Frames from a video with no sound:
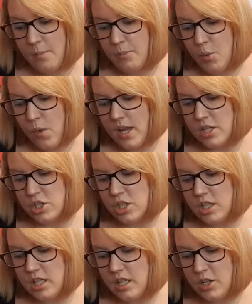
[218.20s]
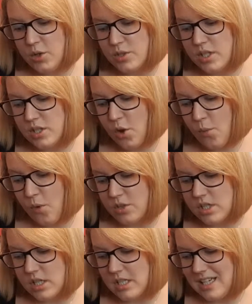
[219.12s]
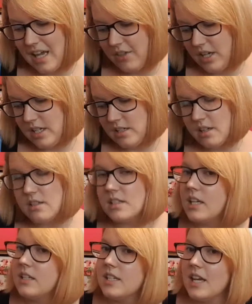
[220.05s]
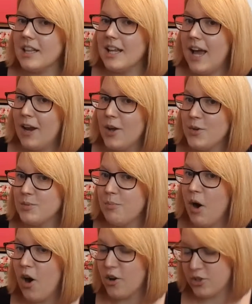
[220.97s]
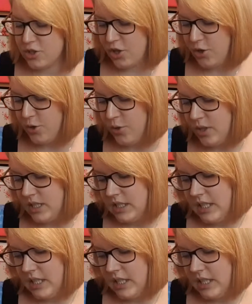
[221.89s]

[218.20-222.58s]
but when she loses her wand to the Death Eaters in Deathly Hallows Part 2,